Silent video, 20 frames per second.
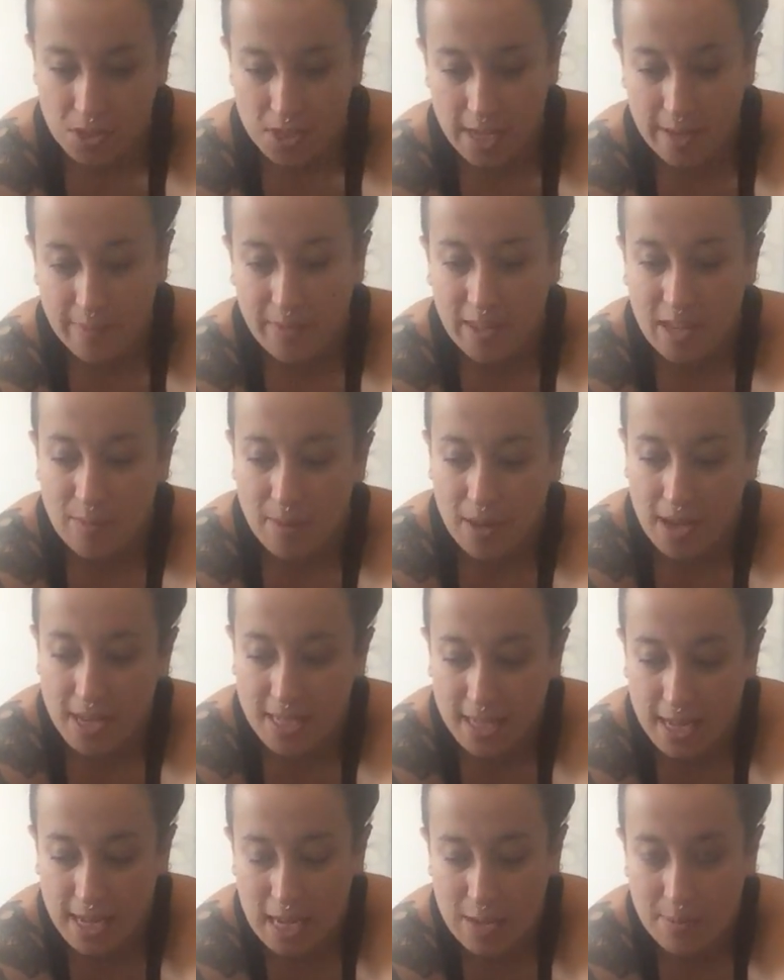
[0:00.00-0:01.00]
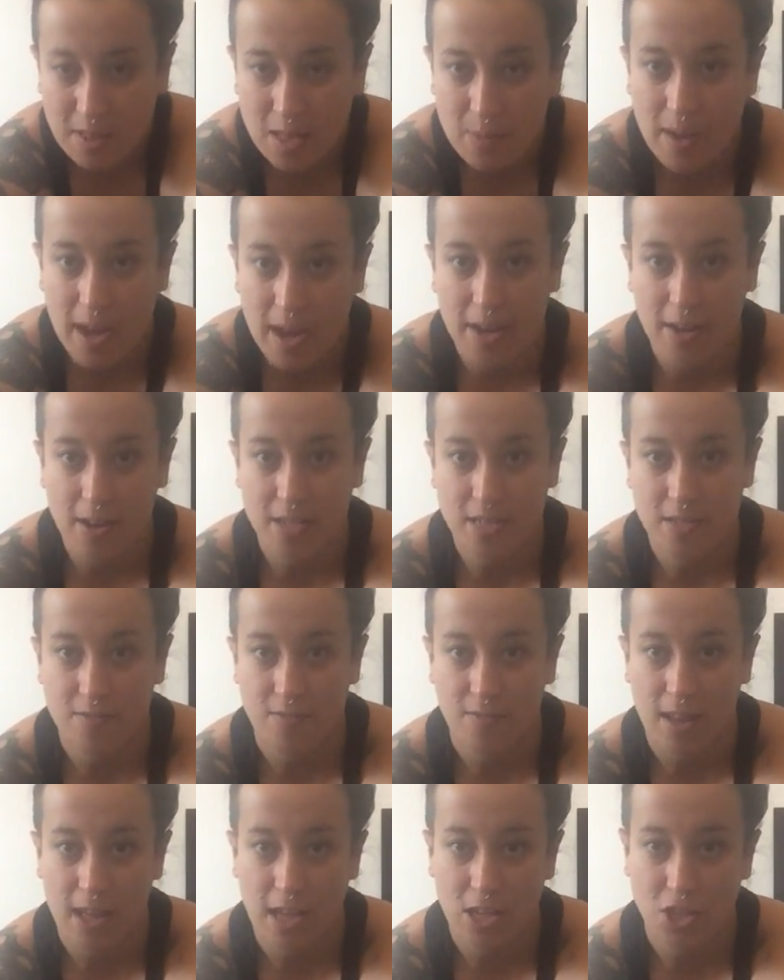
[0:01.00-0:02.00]
Same thing applies again, keeping the back nice
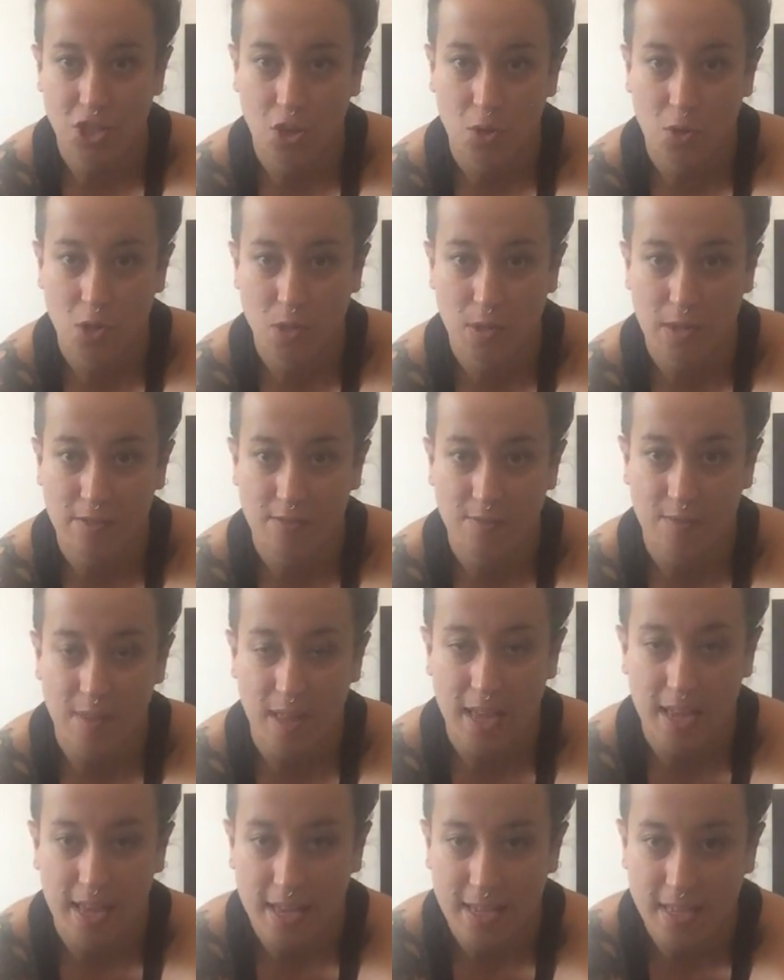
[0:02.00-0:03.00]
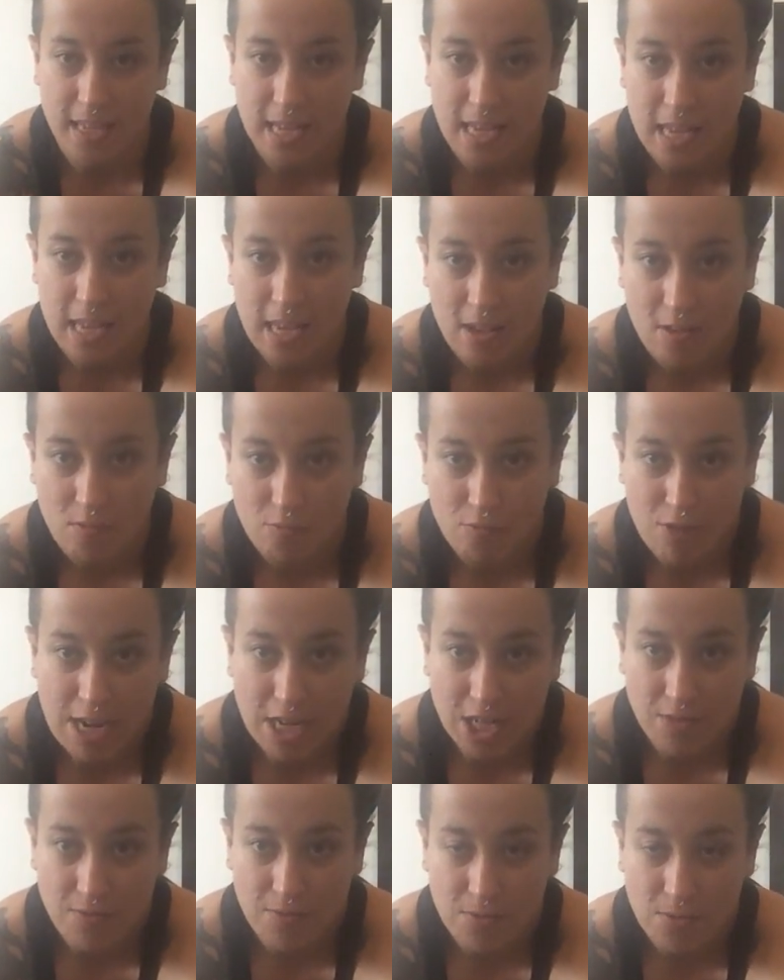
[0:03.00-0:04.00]
and flat, shoulders away from the ears,
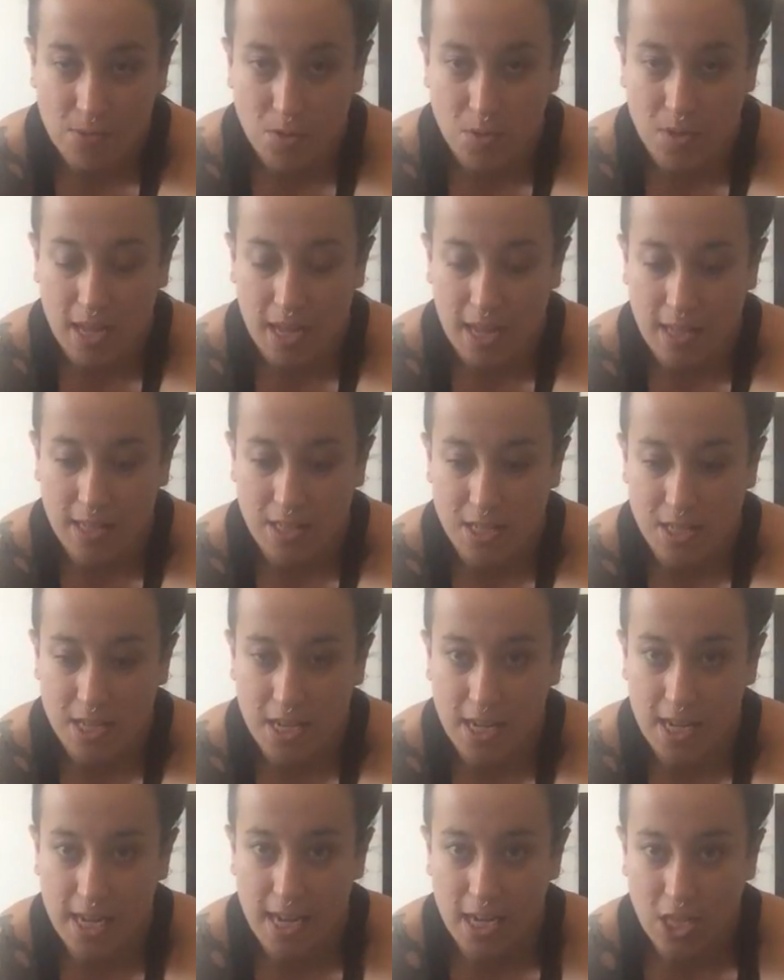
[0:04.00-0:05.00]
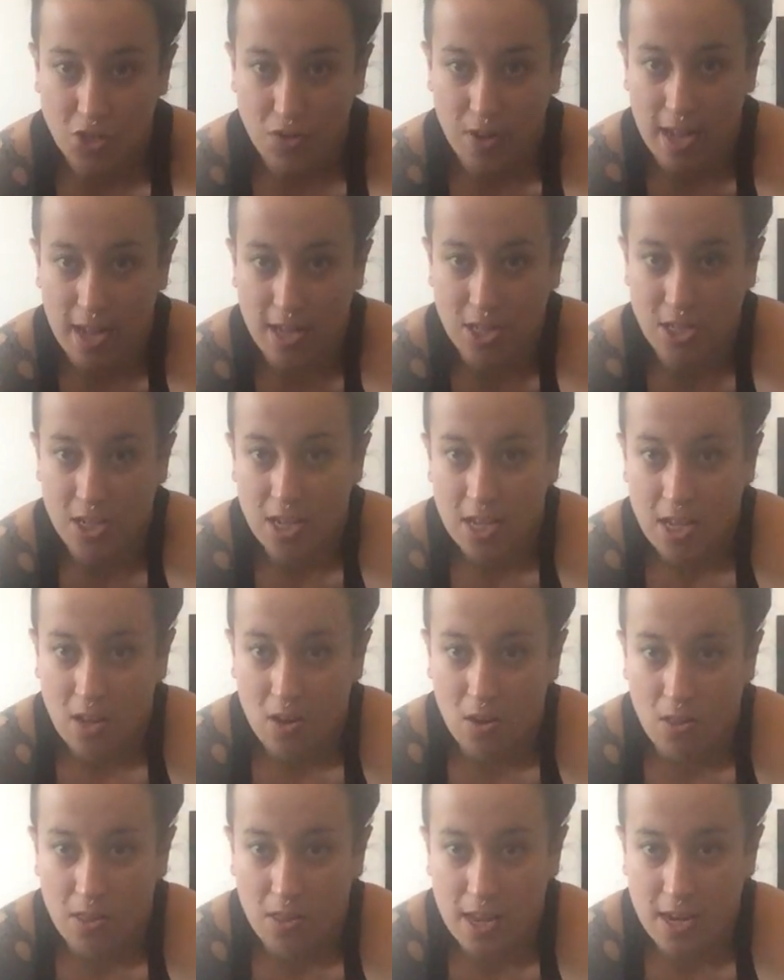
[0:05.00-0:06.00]
reaching forward with the hands. So you're going to get a stretch
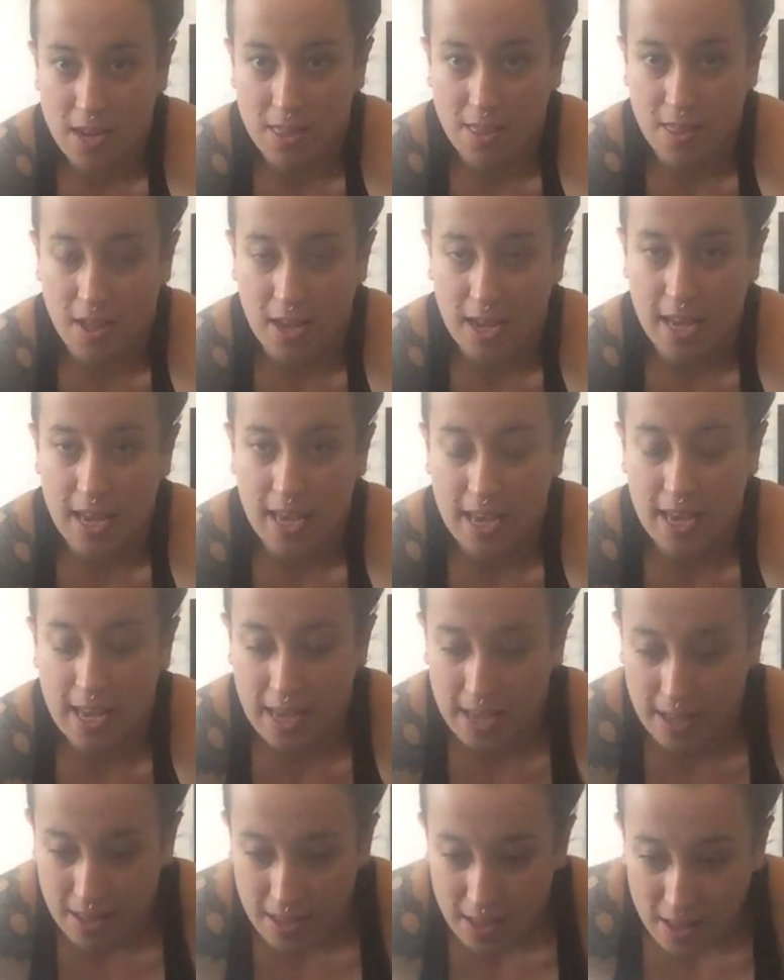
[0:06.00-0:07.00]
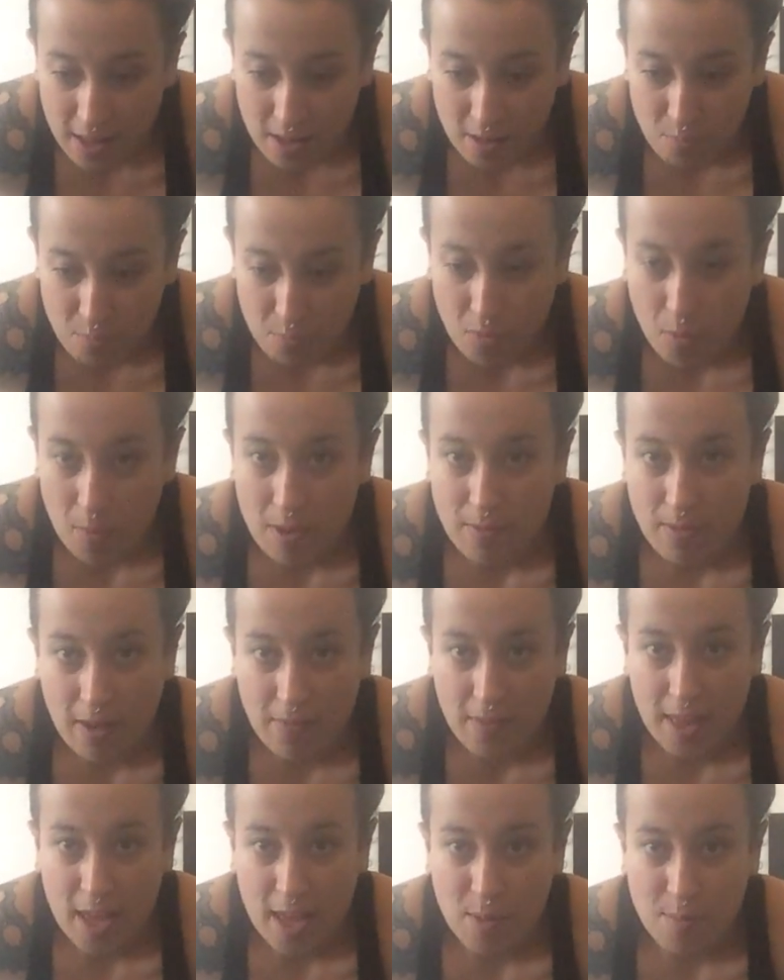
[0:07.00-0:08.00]
on the inner thigh here, probably
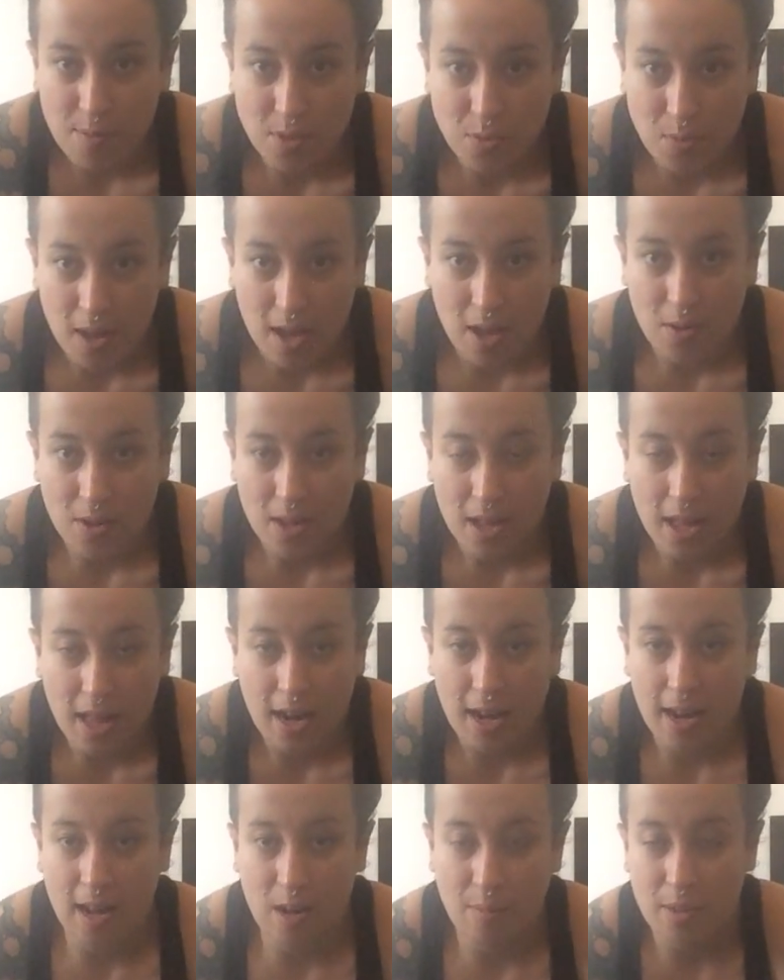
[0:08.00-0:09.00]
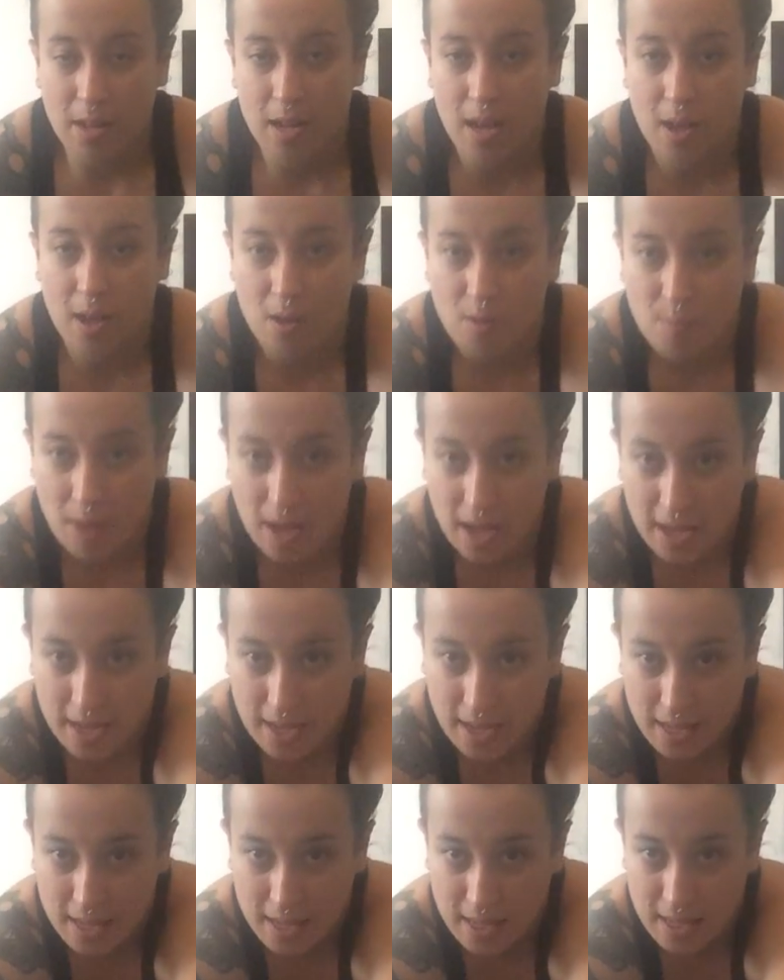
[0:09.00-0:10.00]
around the hip as well, a little bit of lower
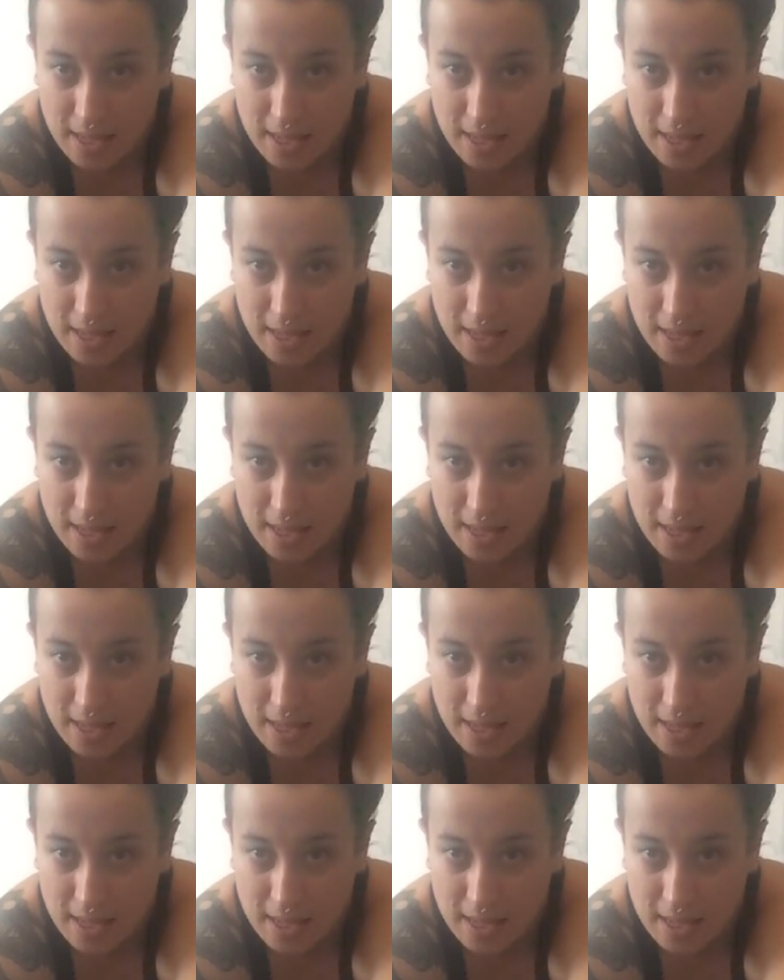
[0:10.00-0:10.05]
back.